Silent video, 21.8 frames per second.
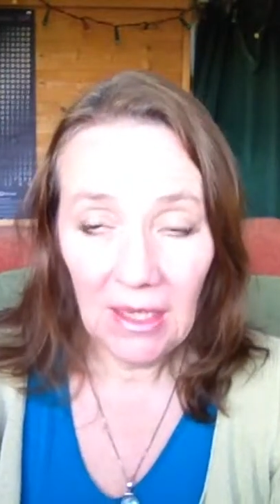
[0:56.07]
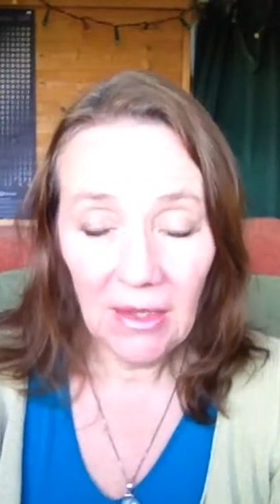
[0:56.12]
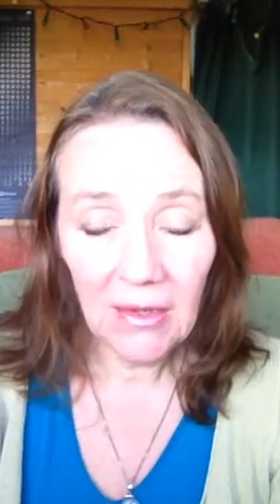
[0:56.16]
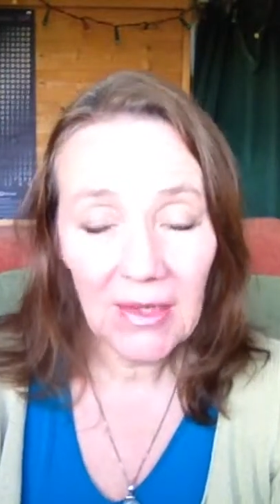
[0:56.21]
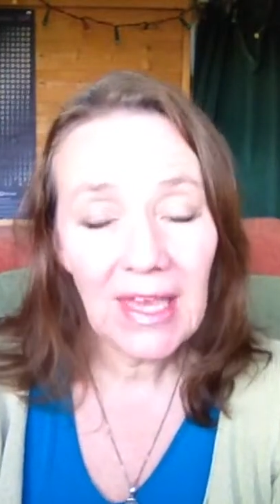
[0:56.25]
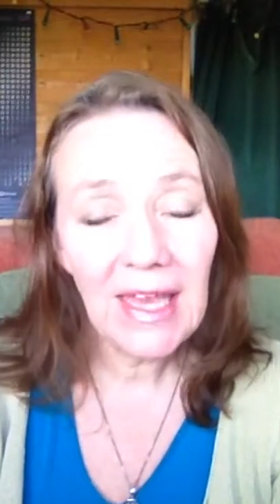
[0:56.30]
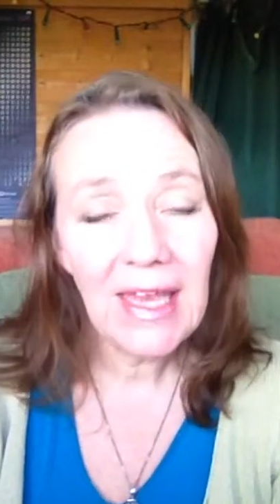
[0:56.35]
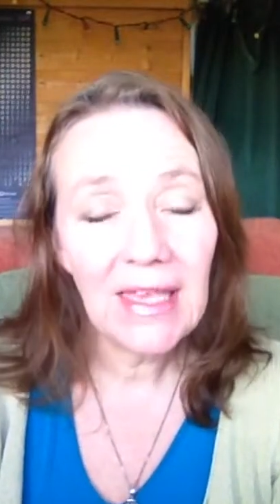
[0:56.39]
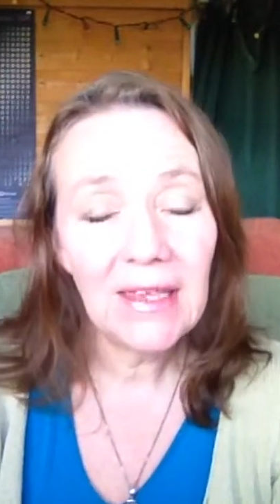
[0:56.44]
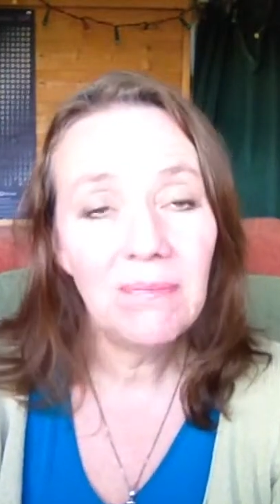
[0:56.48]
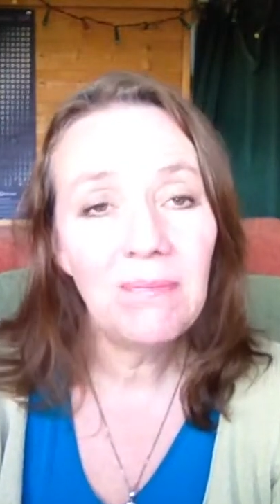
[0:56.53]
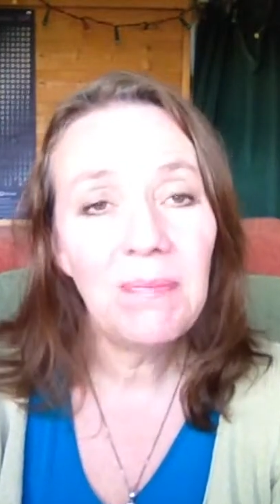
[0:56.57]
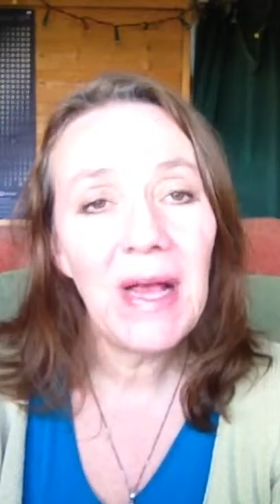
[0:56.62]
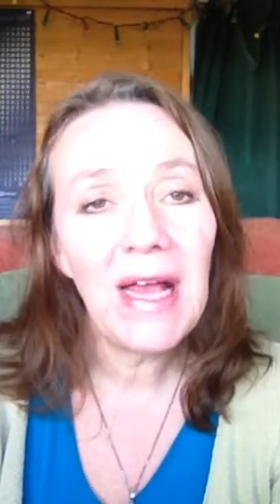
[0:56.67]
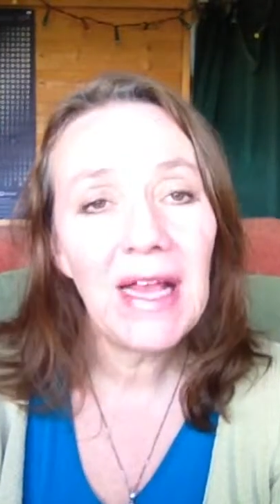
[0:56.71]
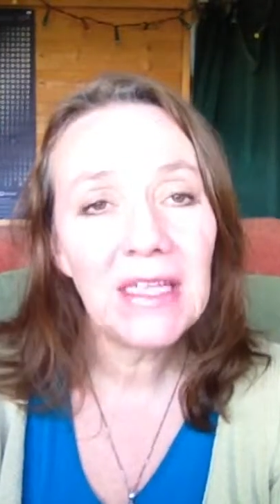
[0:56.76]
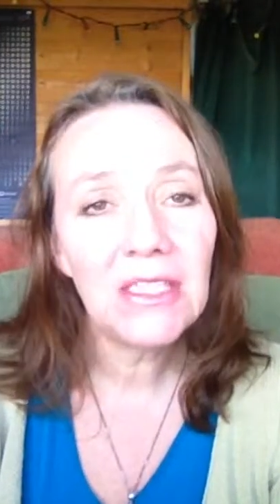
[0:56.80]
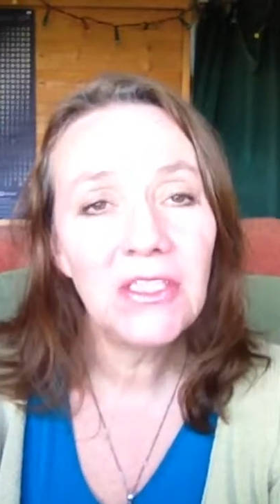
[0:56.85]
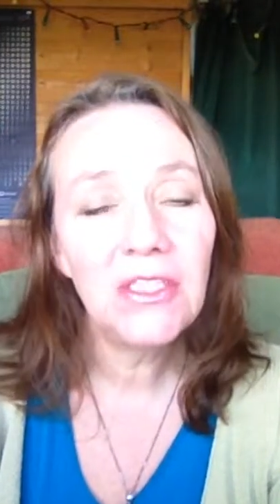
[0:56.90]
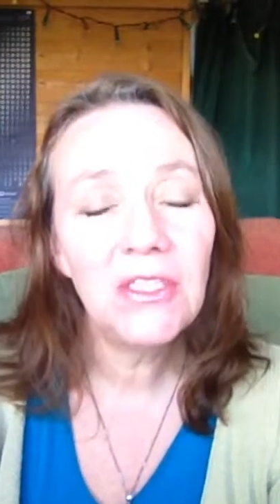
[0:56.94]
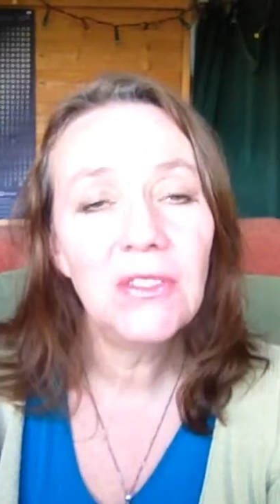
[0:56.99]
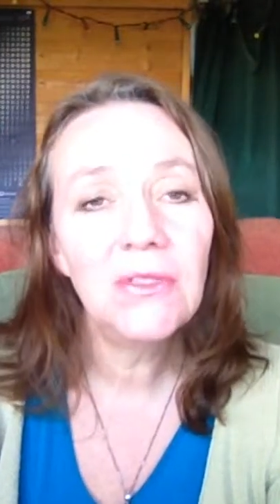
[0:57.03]
Okay,
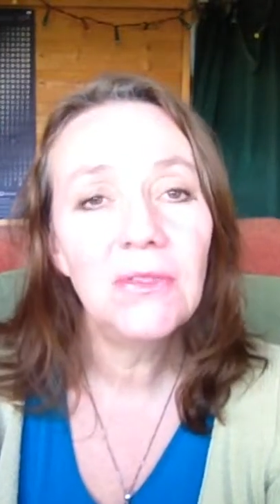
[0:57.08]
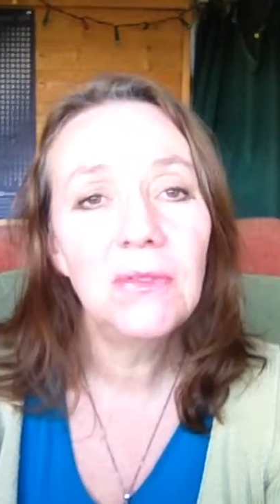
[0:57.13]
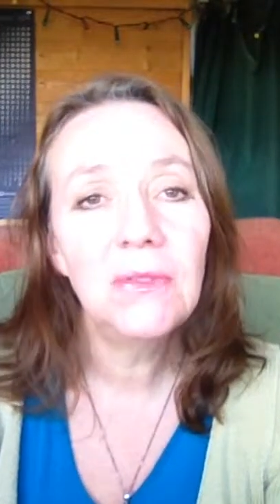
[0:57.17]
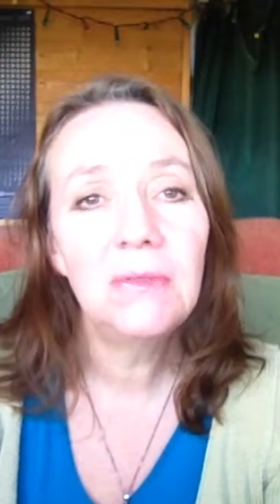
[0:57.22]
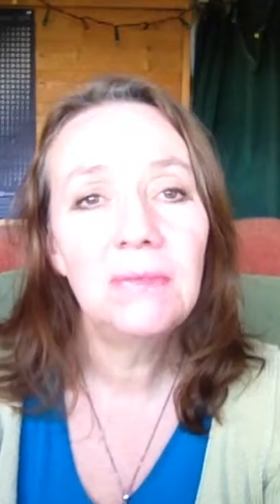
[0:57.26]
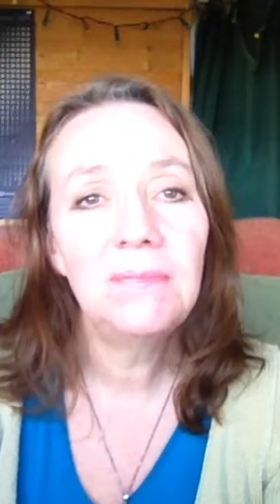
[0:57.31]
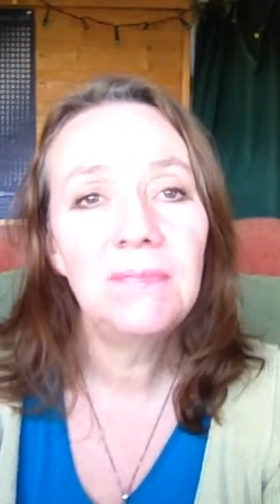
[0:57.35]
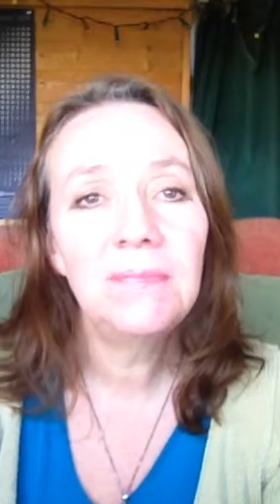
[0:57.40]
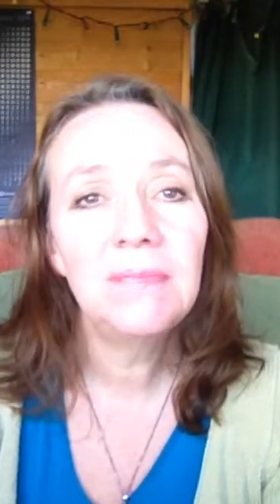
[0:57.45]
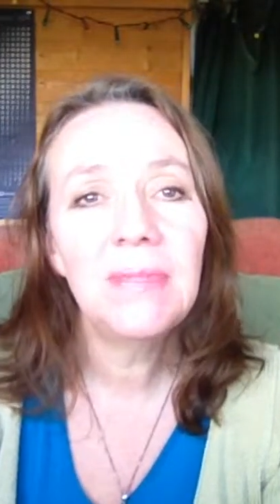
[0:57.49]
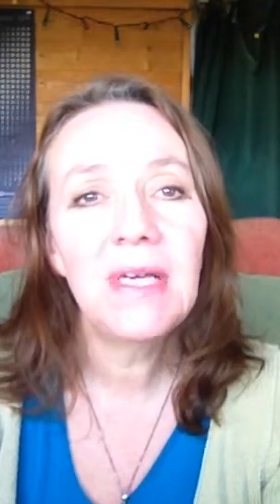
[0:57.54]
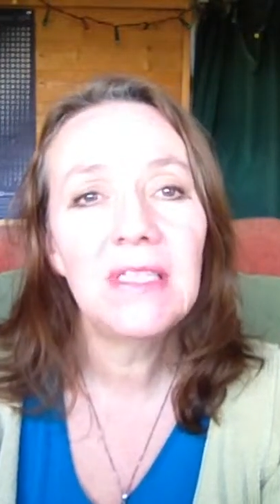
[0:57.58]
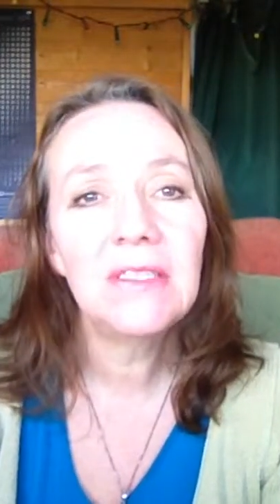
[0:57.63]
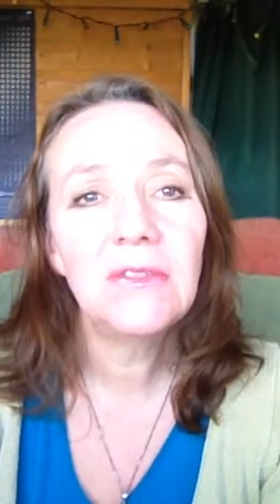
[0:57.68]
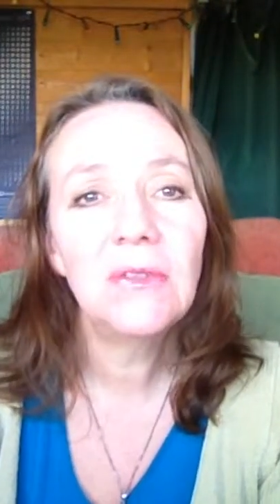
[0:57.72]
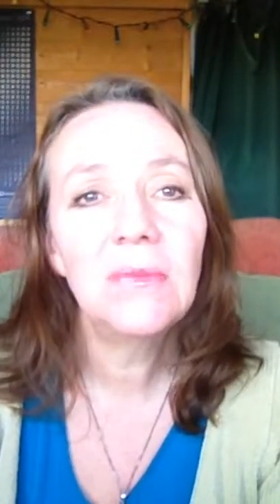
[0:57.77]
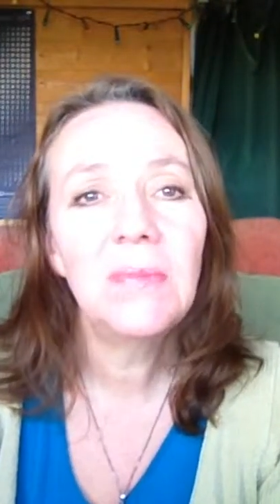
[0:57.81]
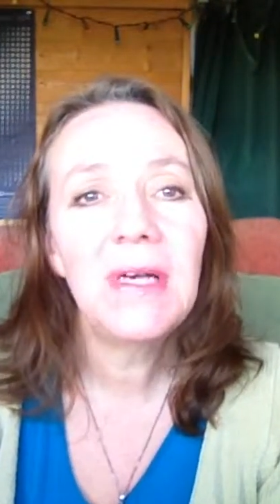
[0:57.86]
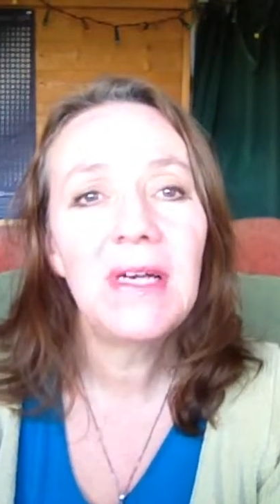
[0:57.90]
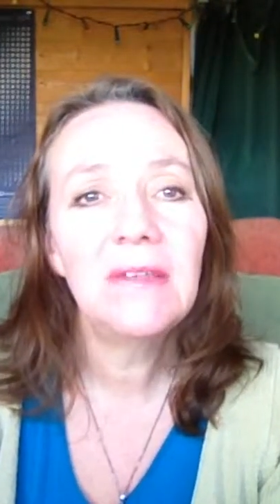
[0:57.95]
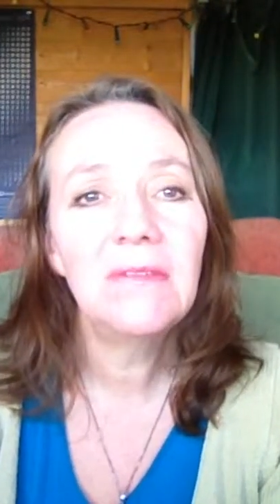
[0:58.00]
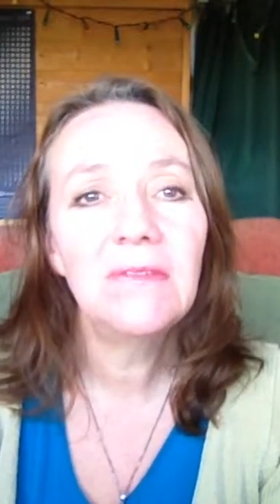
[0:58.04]
back to
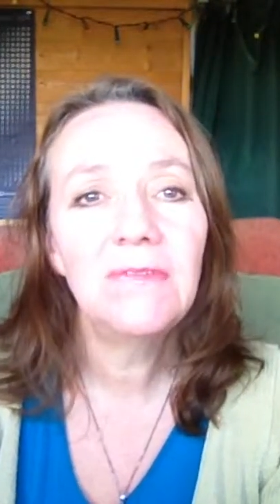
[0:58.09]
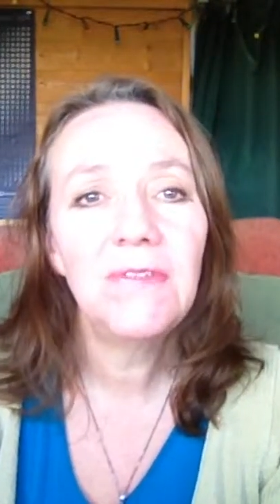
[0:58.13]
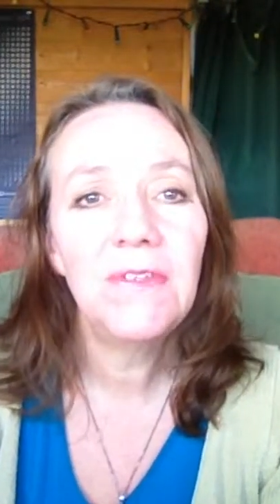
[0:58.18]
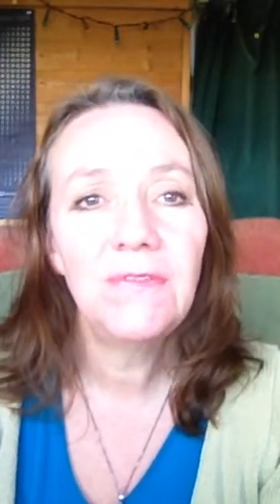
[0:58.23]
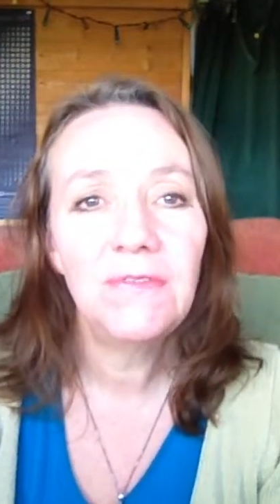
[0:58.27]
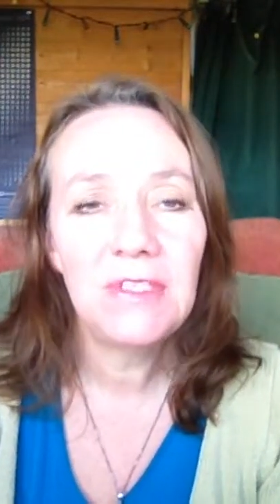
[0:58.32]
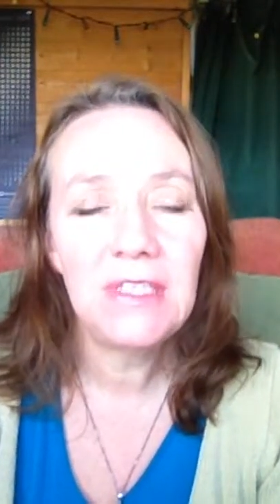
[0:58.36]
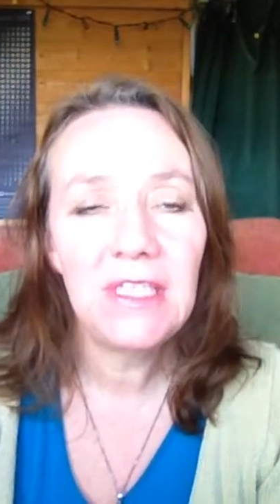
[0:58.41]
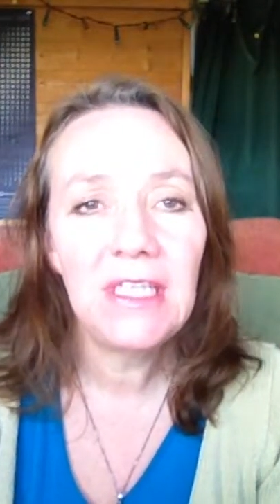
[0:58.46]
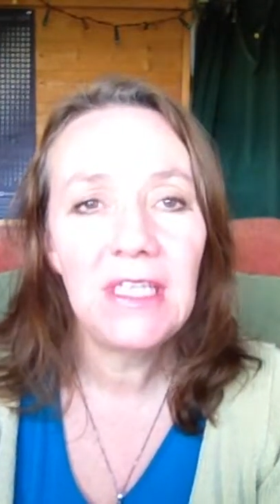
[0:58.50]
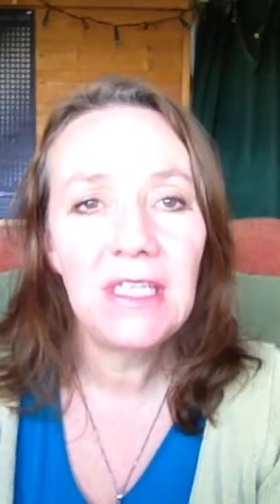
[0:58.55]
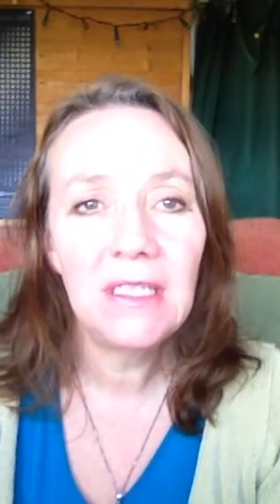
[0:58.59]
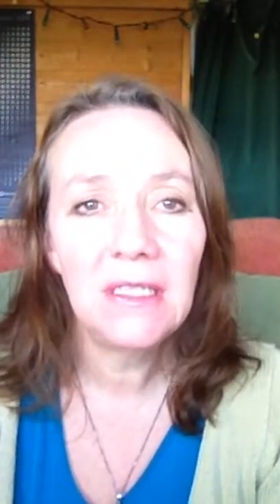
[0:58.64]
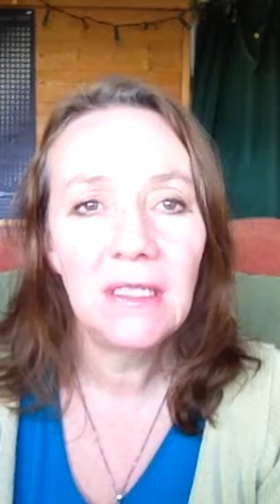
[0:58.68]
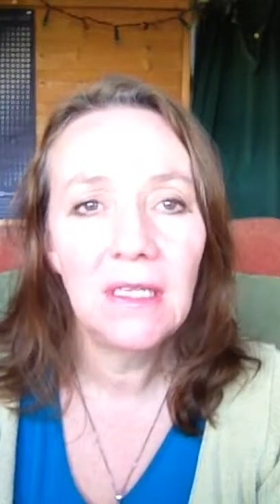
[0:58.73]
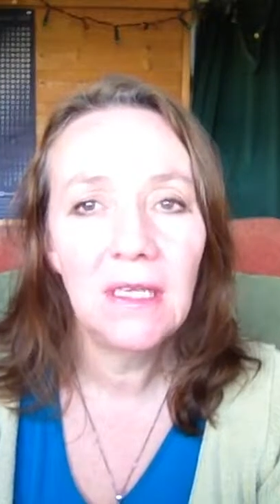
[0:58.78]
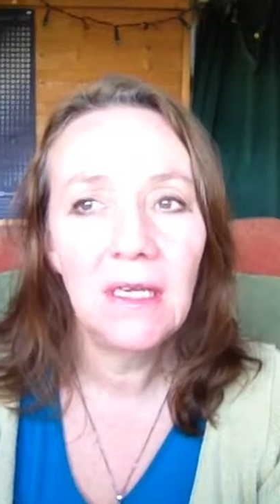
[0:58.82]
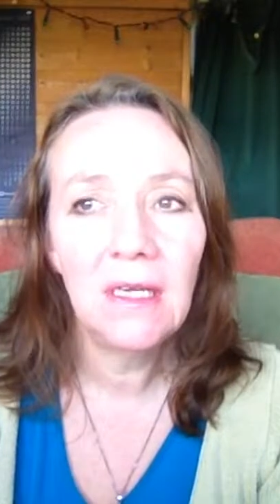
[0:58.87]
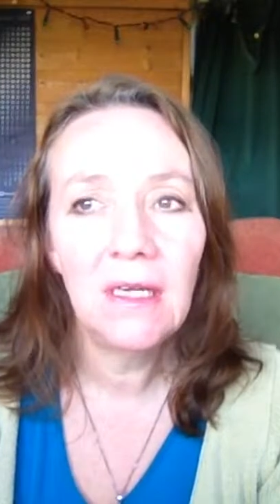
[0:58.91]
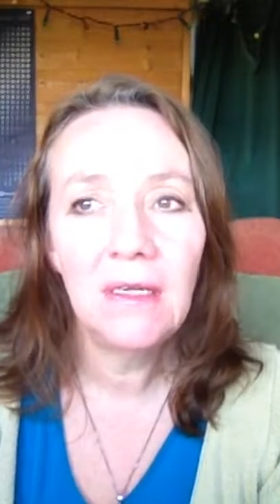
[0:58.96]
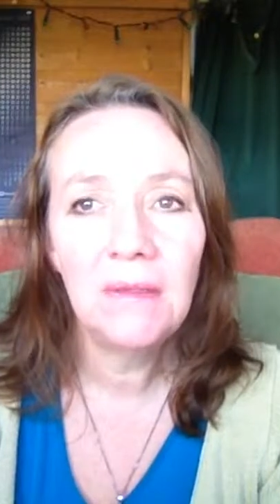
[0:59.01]
about 15.